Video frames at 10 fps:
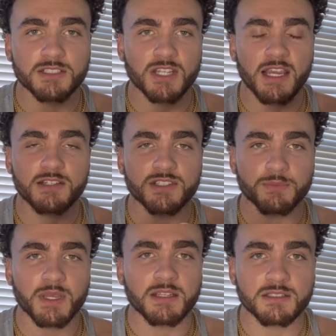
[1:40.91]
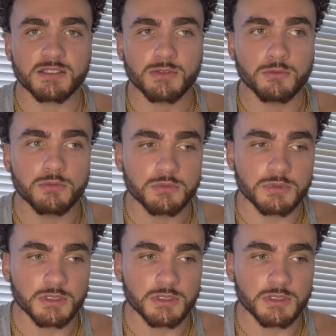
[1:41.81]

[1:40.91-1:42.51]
change it makes to